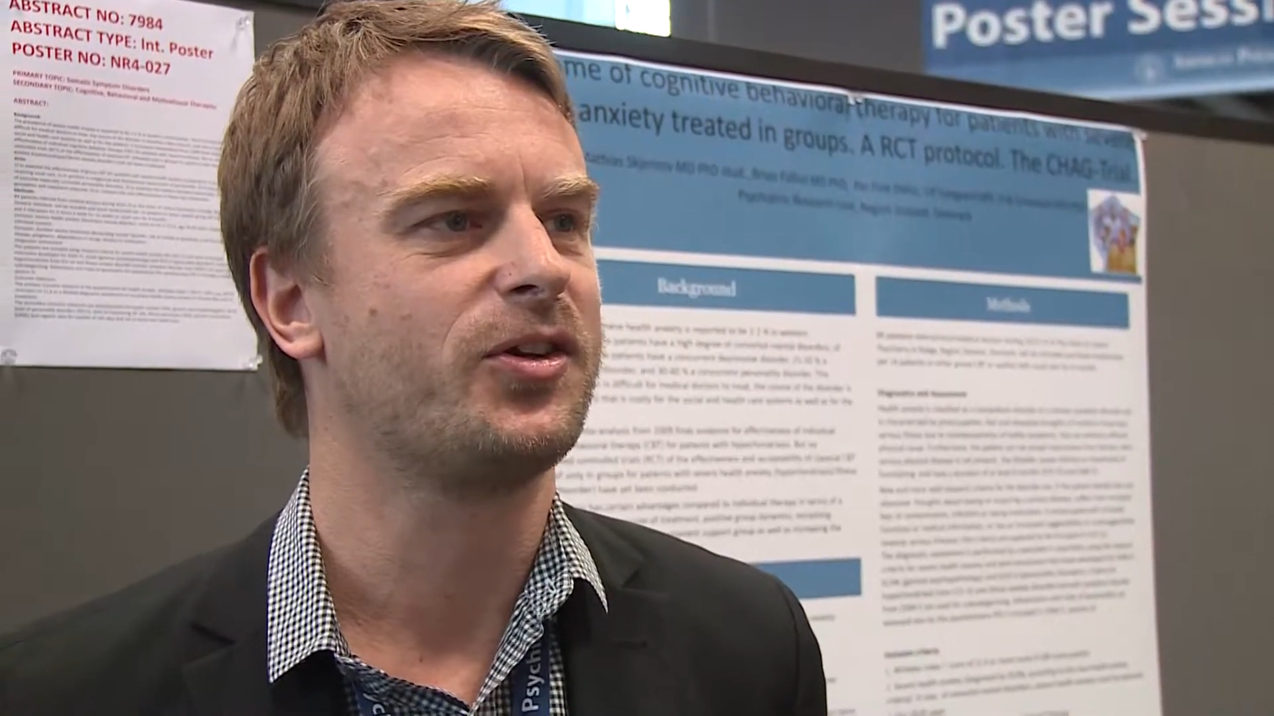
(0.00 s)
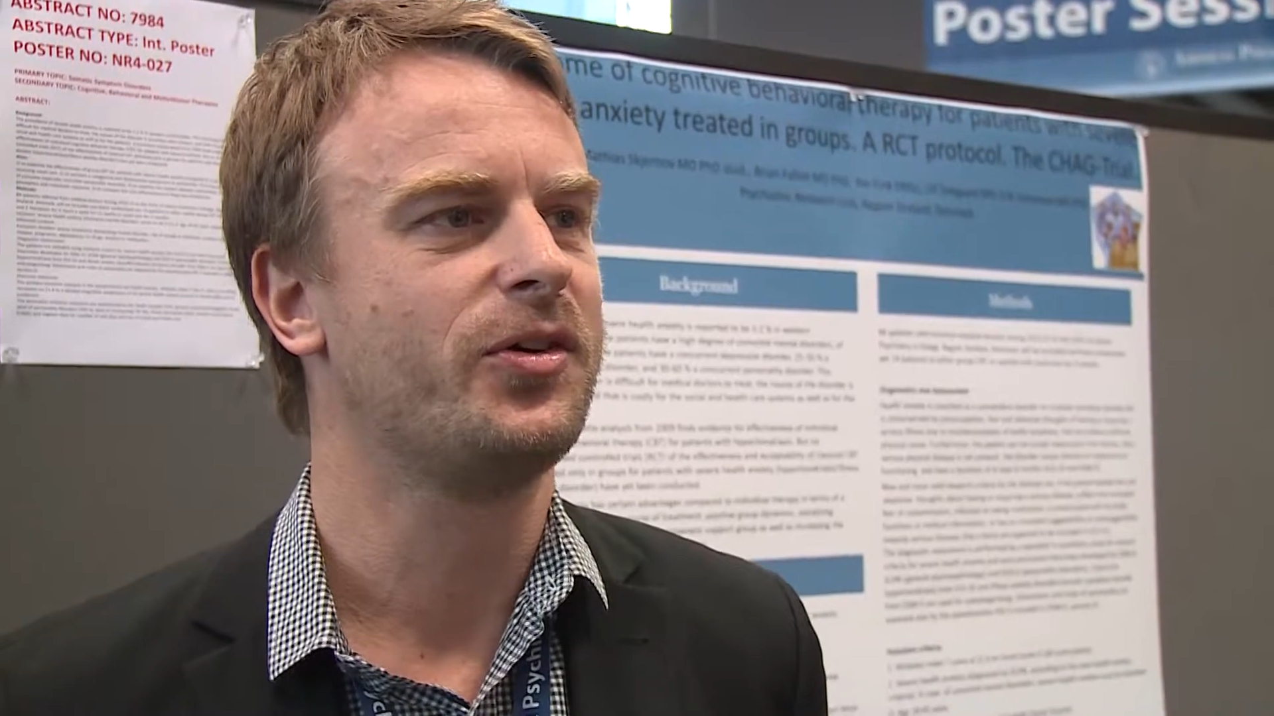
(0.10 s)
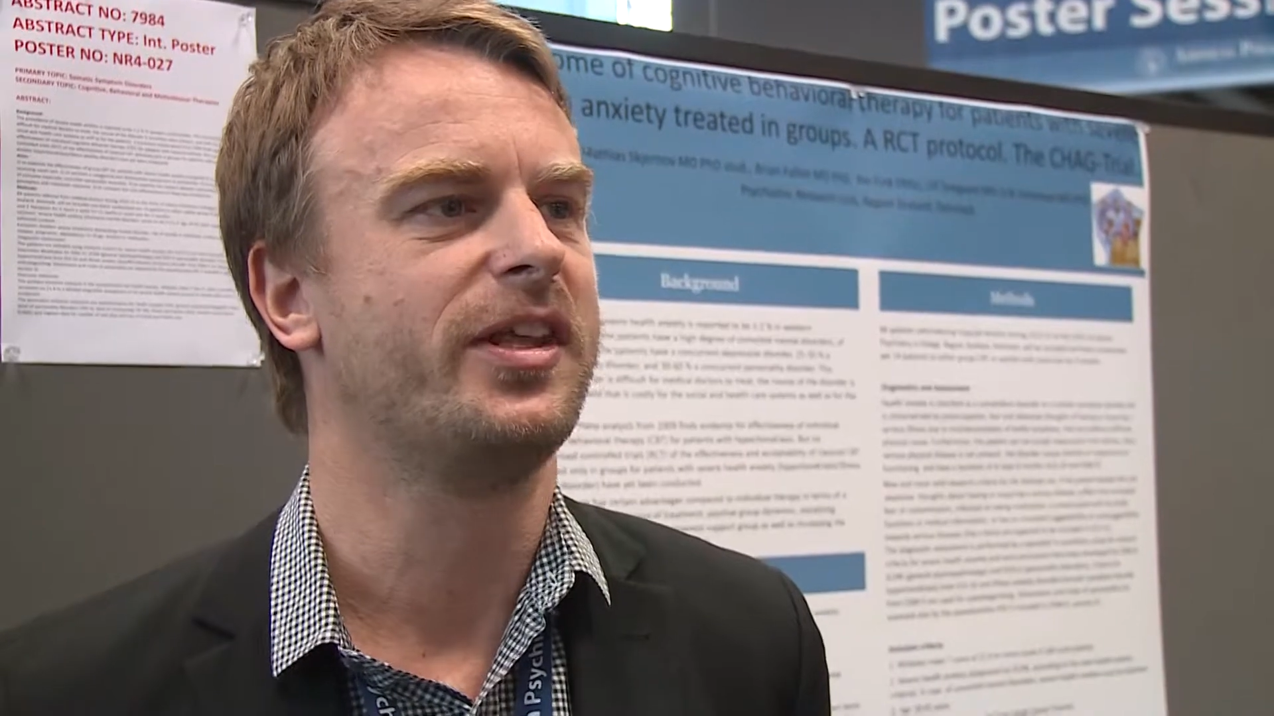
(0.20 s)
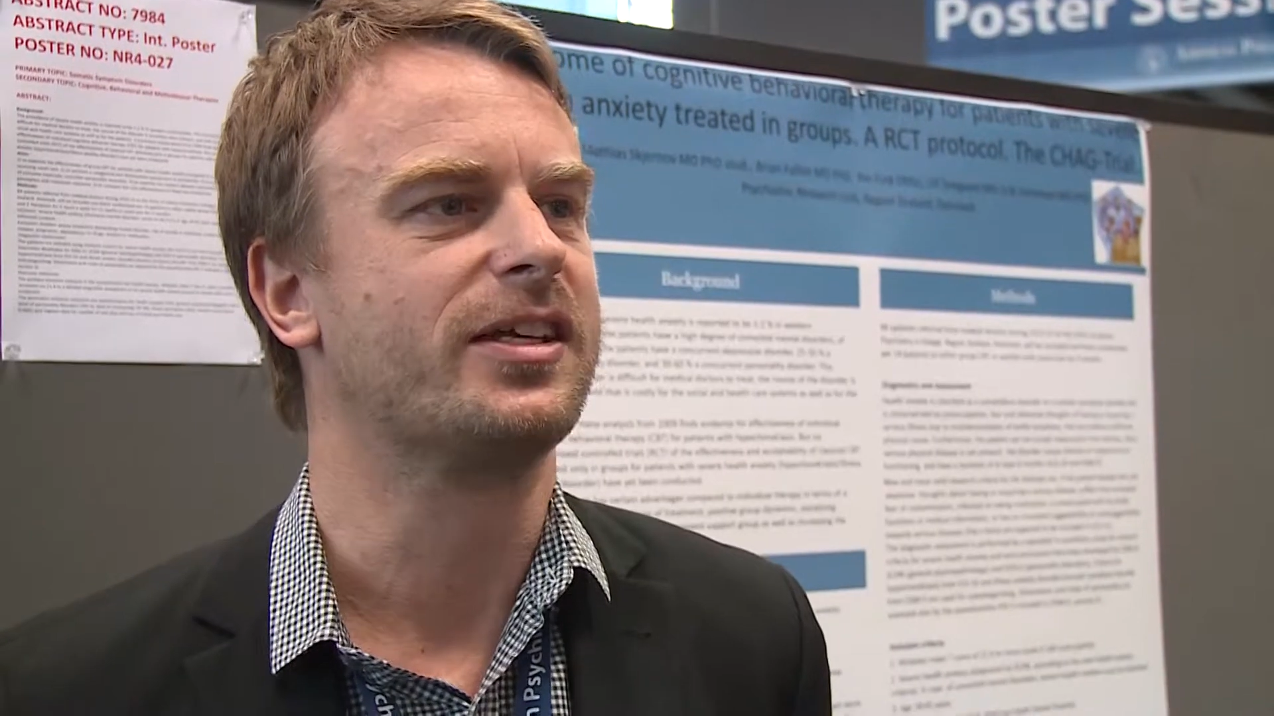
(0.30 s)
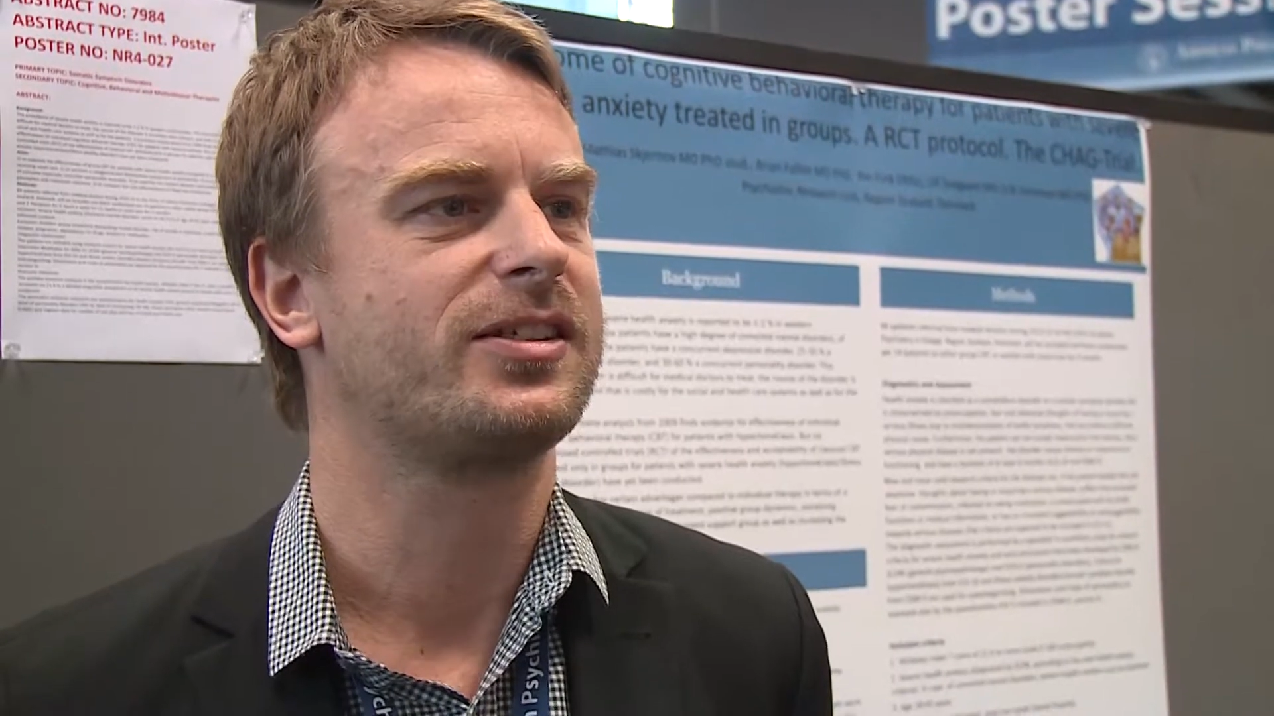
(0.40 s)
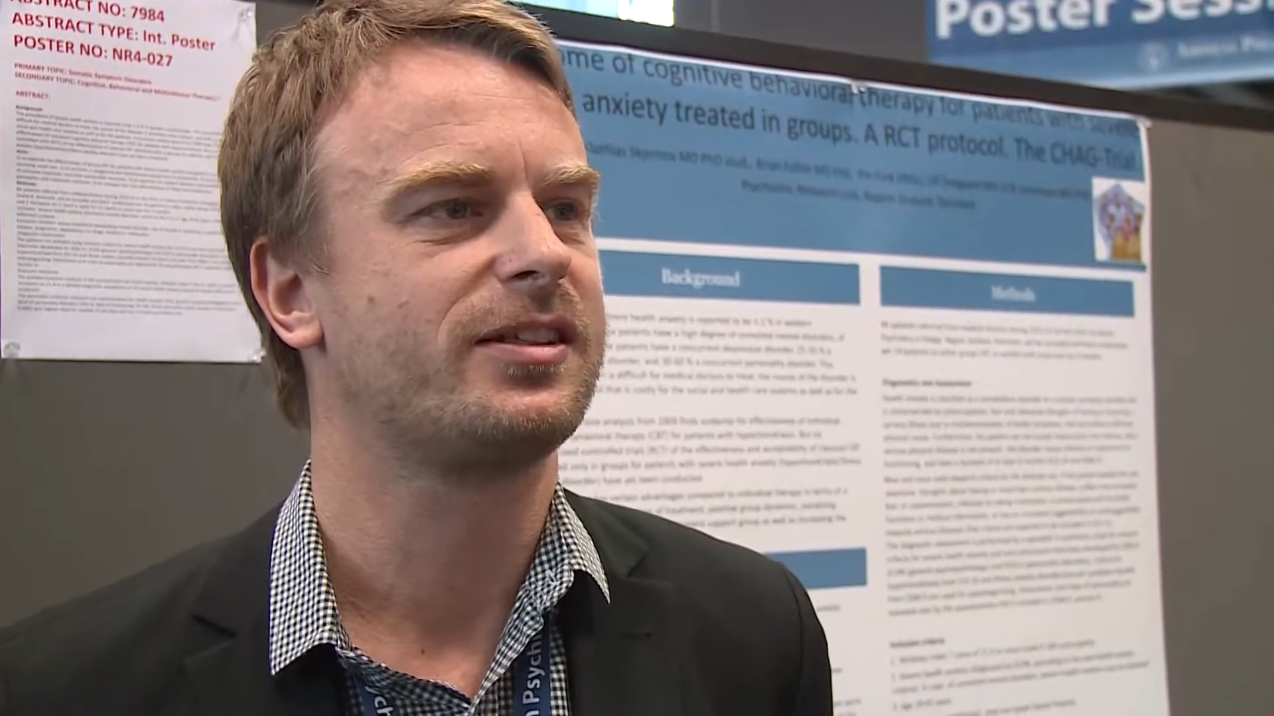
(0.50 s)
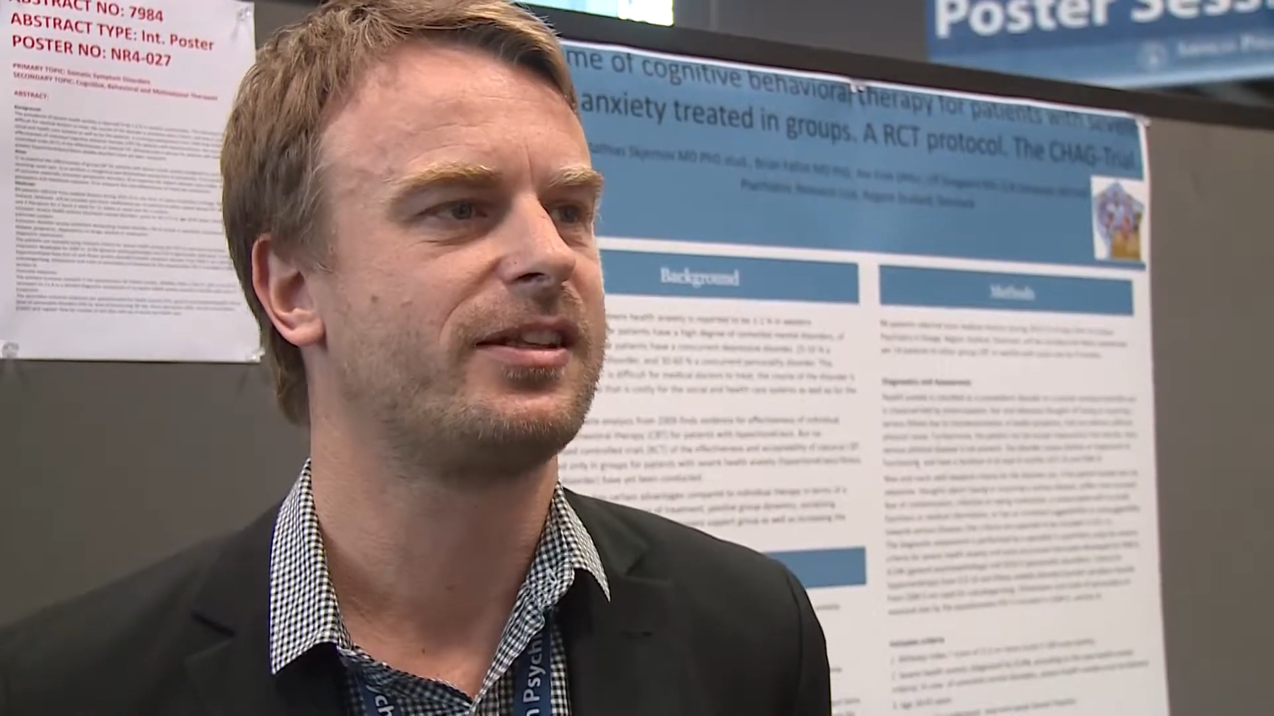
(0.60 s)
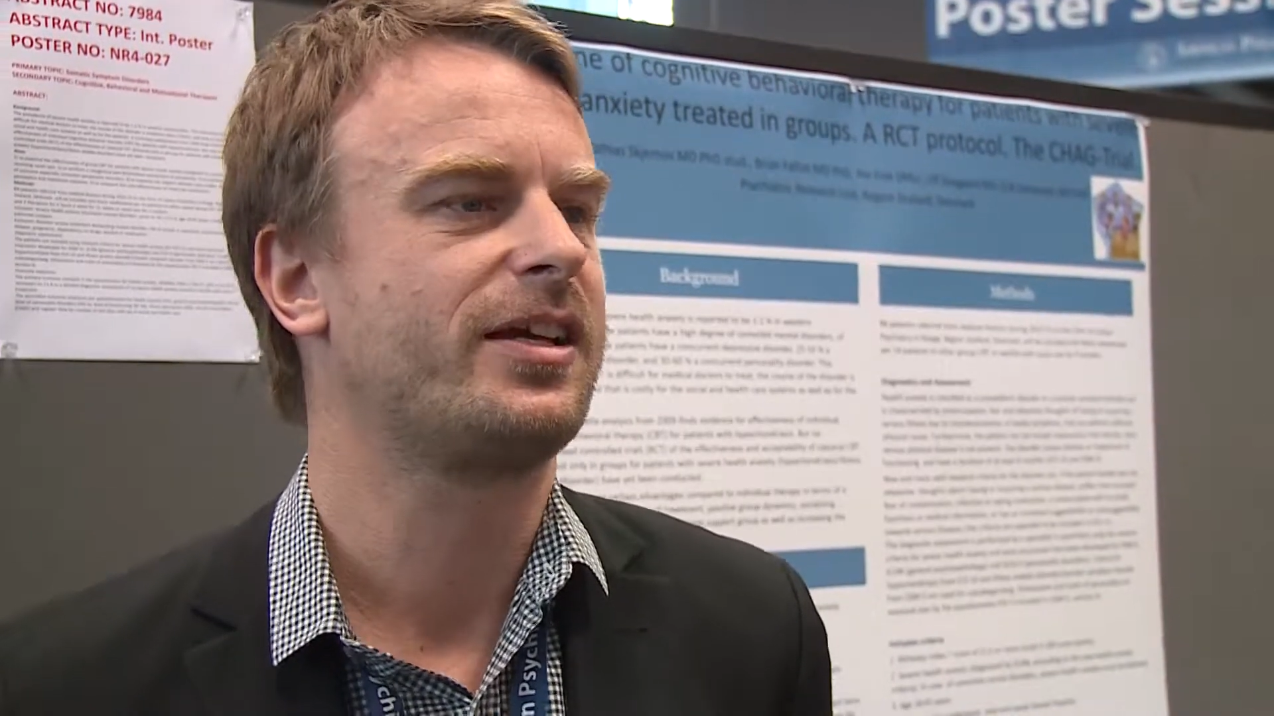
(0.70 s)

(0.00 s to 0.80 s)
do this.